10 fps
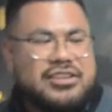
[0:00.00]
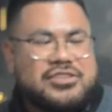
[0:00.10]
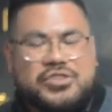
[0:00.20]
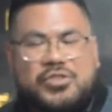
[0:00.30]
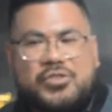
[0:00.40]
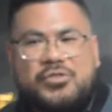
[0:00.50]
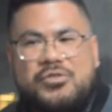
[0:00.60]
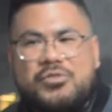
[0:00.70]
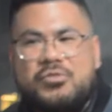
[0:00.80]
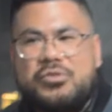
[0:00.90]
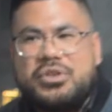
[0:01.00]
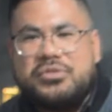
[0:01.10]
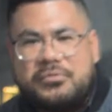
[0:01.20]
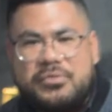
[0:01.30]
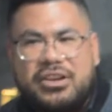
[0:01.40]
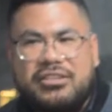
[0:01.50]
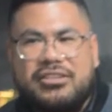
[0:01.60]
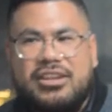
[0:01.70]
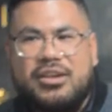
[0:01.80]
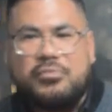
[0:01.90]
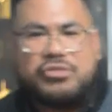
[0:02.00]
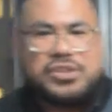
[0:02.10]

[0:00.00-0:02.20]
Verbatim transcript: so what do we do from here? I'm pretty